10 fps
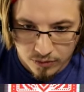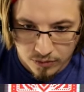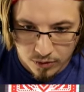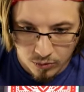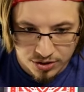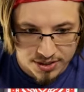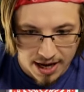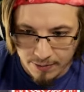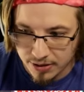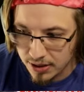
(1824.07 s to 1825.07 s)
What just
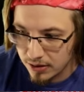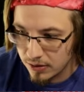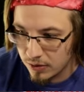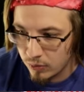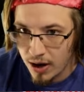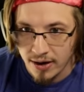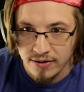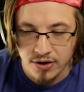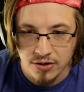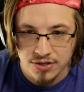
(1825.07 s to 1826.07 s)
happened there? I don't
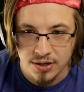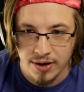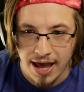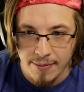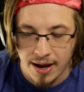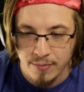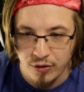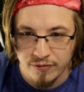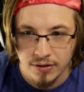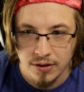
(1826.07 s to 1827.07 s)
even understand what happened. I
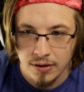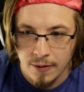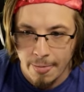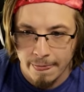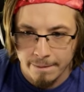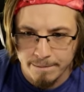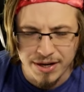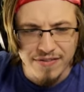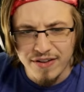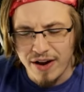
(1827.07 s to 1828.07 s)
moved- but
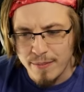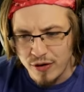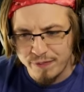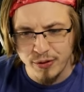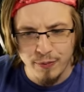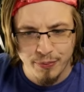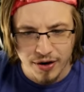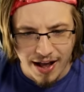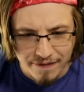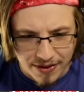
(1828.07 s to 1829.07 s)
even if I move Blueprint,
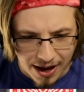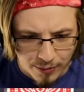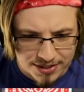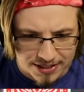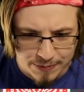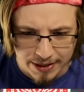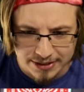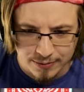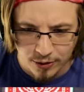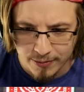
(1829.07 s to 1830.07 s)
I, I was expecting
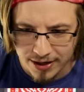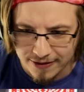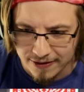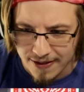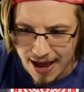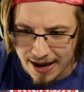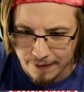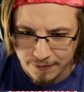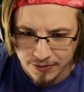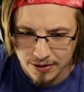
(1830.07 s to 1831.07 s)
more money than that.
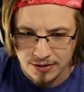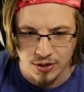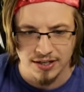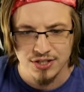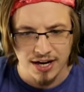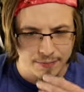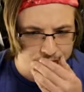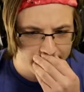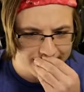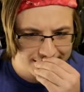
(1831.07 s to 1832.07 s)
So I just gotta
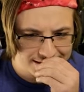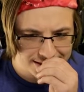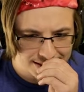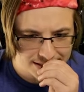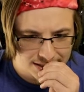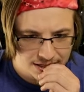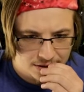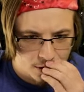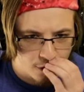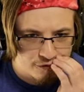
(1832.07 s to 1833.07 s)
play this,
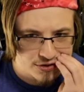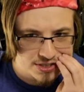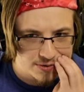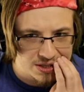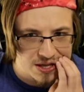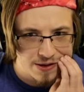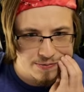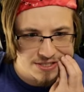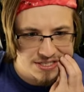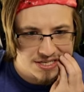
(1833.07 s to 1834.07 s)
hope for some
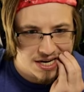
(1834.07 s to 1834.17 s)
clubs.